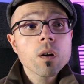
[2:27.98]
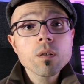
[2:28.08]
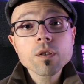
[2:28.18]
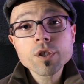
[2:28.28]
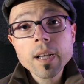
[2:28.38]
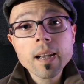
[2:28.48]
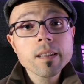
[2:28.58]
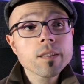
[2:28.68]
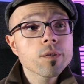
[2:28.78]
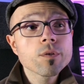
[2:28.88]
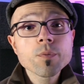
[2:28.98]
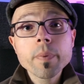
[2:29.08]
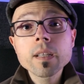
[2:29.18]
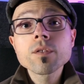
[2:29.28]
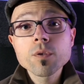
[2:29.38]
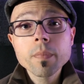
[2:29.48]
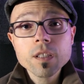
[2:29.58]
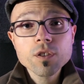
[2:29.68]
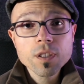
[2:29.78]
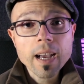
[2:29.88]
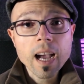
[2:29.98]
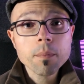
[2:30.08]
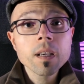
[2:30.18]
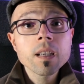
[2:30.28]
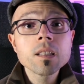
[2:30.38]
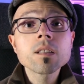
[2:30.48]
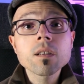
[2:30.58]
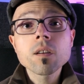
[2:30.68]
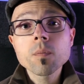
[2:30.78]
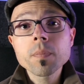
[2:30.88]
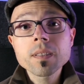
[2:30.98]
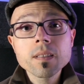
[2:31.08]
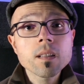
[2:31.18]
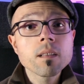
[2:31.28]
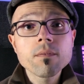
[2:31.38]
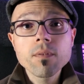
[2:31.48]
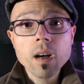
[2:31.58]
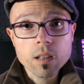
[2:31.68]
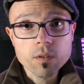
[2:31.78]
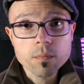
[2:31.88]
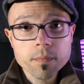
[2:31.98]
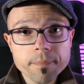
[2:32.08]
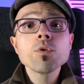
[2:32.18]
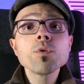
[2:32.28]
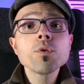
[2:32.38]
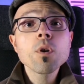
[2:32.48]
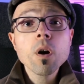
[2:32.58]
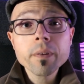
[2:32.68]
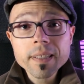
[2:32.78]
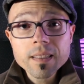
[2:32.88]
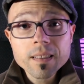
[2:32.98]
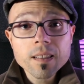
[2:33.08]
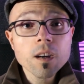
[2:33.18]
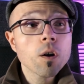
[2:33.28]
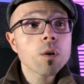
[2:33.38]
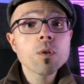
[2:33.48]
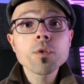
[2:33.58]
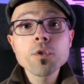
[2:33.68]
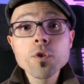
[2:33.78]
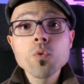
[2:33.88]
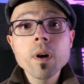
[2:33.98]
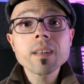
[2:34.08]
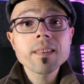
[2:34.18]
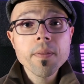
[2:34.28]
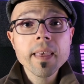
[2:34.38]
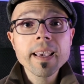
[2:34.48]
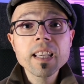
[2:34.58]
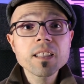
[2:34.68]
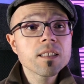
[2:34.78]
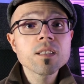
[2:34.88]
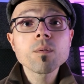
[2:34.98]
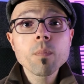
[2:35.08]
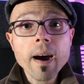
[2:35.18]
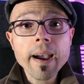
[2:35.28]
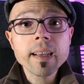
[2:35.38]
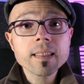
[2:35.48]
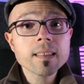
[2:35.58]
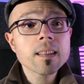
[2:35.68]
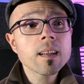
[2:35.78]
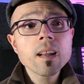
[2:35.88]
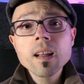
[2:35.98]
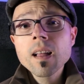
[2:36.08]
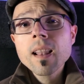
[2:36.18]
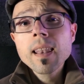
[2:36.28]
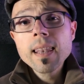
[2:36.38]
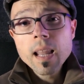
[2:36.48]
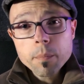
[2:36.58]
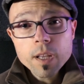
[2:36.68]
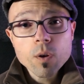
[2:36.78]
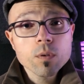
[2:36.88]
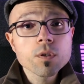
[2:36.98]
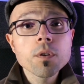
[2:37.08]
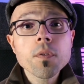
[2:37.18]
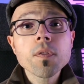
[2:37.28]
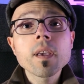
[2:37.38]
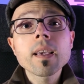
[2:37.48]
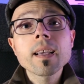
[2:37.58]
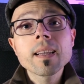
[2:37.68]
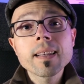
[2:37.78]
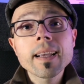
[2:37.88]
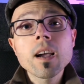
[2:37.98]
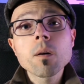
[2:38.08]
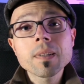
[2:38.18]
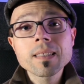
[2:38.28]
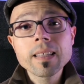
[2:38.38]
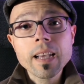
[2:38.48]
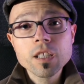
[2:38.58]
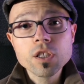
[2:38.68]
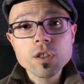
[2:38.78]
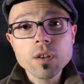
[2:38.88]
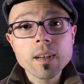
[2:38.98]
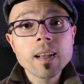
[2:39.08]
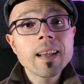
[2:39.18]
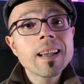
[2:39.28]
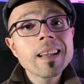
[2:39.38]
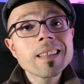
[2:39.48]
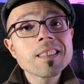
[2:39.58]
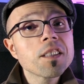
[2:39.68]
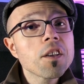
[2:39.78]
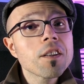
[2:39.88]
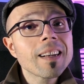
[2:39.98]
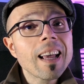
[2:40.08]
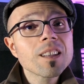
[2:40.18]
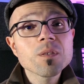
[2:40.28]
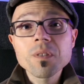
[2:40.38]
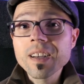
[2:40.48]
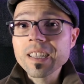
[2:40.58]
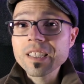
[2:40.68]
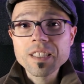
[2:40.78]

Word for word: or just to spend too much time into compensate the volume. Do you own it or you were thinking to buy it? Let me know what do you think in the comment section. See you in the next one,